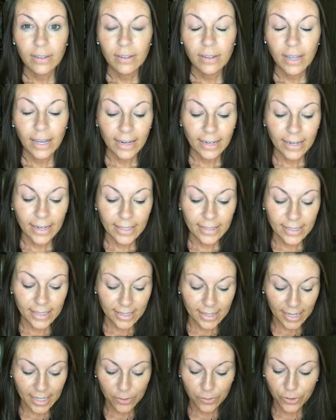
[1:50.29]
Hey, Nancy,
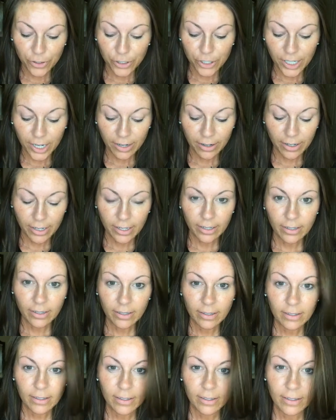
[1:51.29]
thanks for sharing.
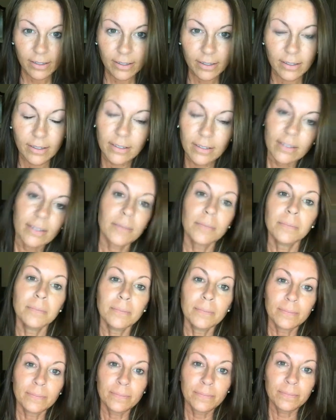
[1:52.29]

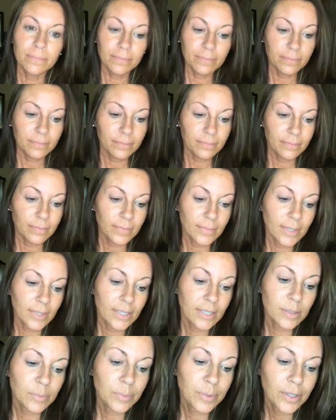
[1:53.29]

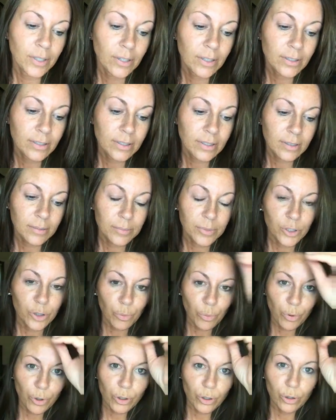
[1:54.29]
Let's put on some
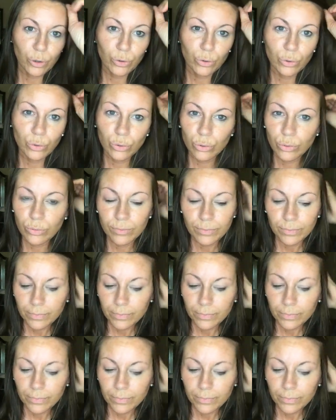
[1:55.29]
super glue.